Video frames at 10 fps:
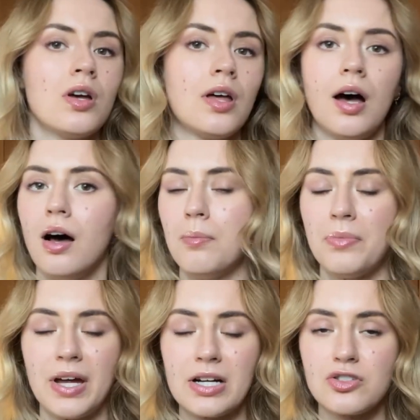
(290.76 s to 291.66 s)

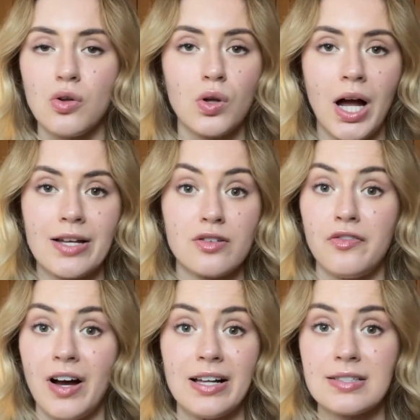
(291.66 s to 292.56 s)
There's all kinds of
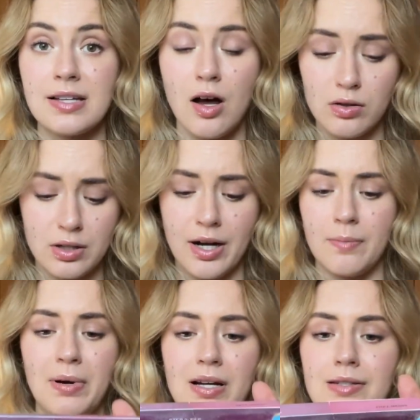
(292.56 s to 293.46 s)
files out there,
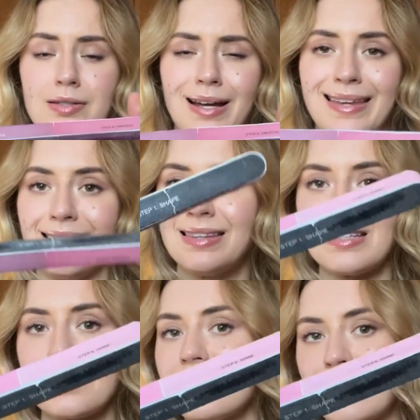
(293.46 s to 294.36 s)
but I think this
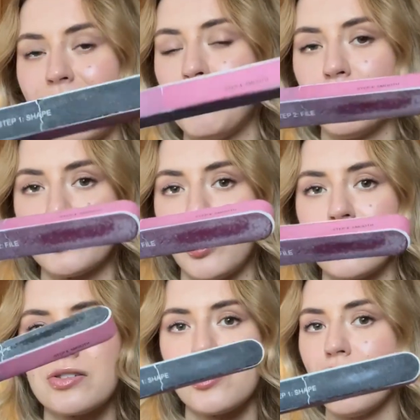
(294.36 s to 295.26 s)
is a couple of
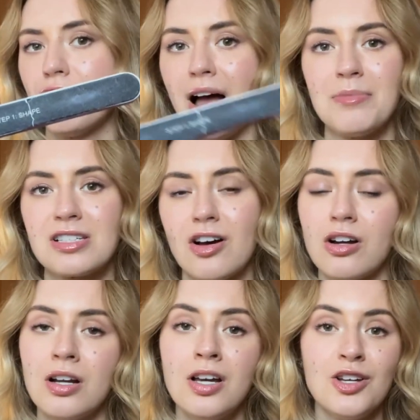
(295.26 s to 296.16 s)
dollars off Amazon,
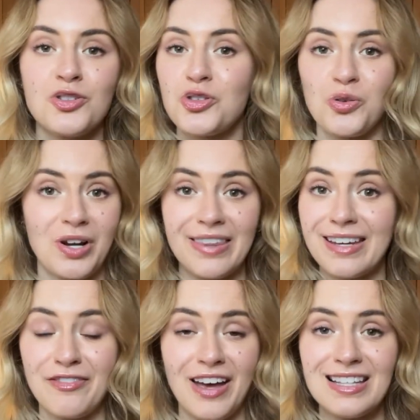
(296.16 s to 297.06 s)
so nothing
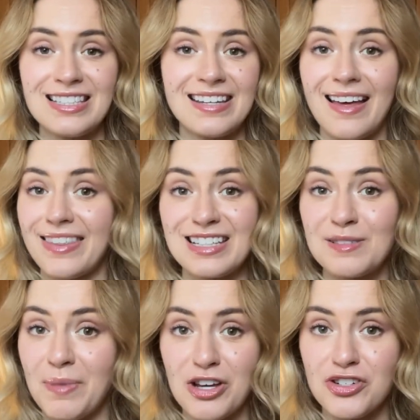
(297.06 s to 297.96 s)
fancy, nothing
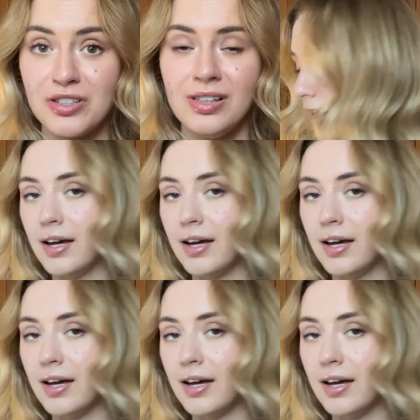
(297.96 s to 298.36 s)
special.